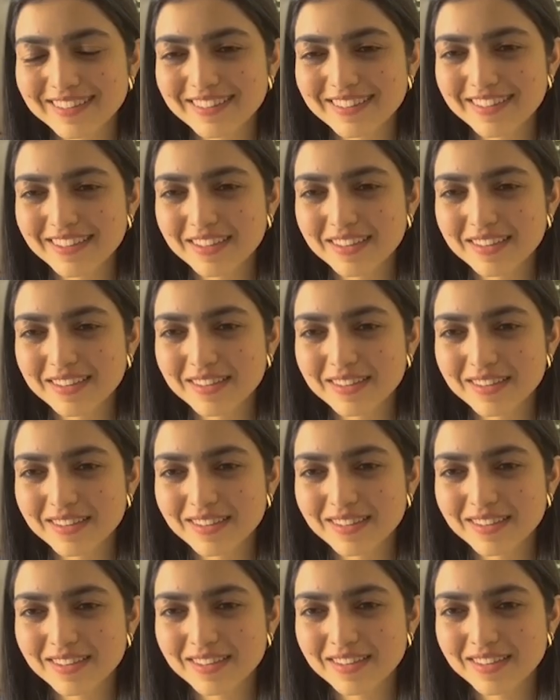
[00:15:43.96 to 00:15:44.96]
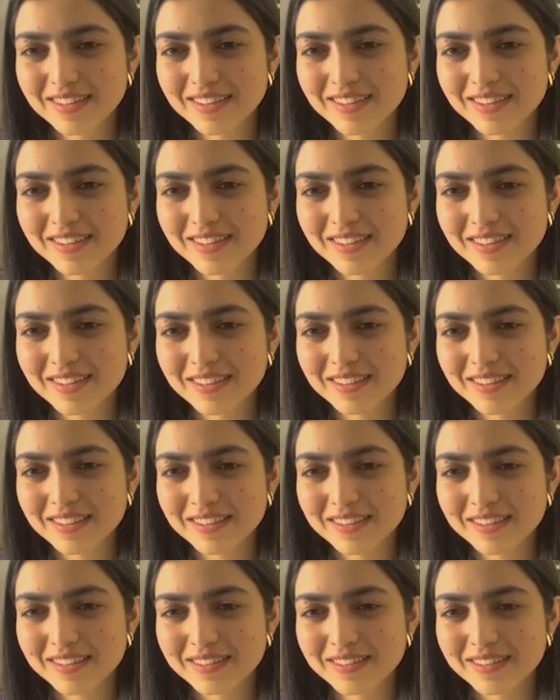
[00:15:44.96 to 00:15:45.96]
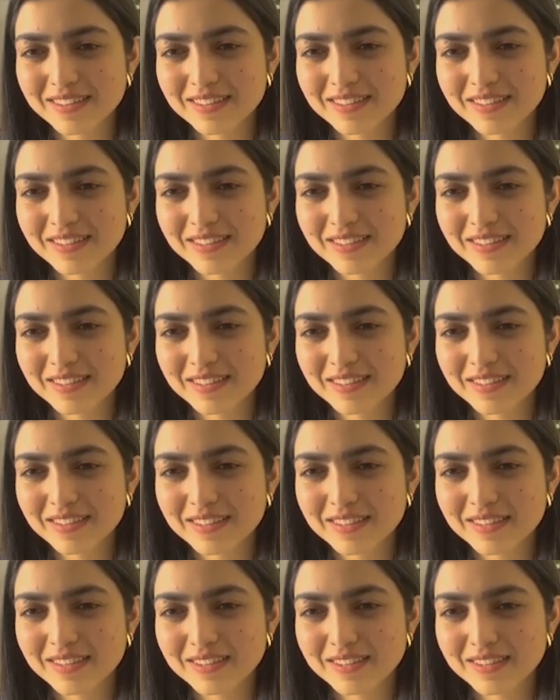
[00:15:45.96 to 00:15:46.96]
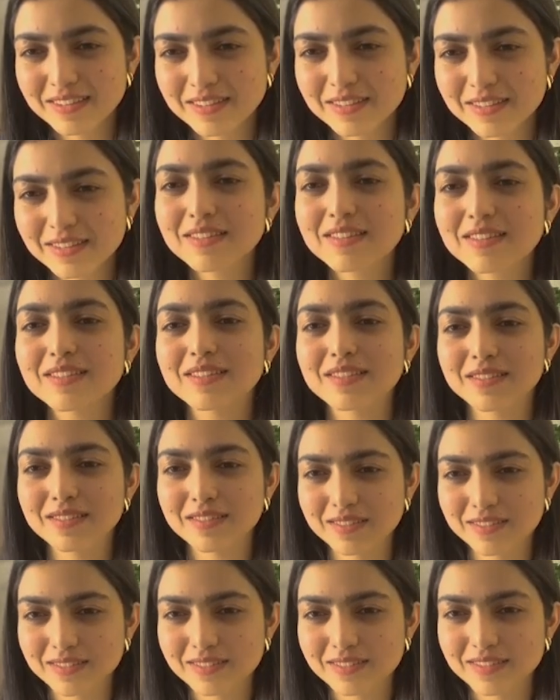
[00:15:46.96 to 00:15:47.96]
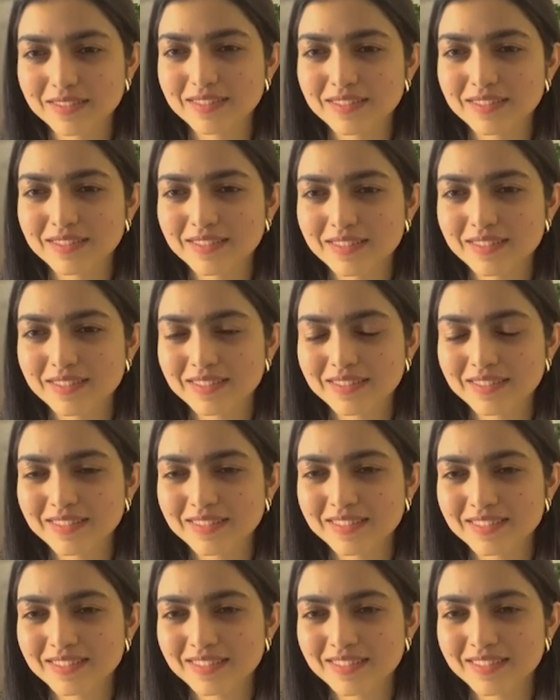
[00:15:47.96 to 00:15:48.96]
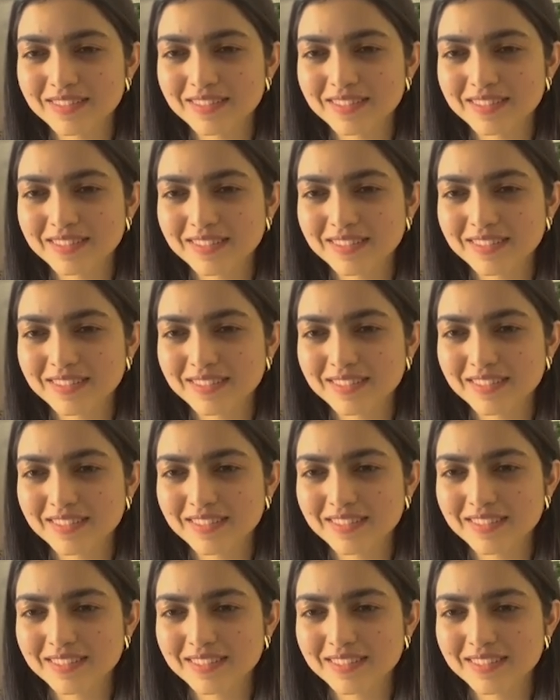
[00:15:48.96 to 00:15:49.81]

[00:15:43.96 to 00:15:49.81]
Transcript: (silent)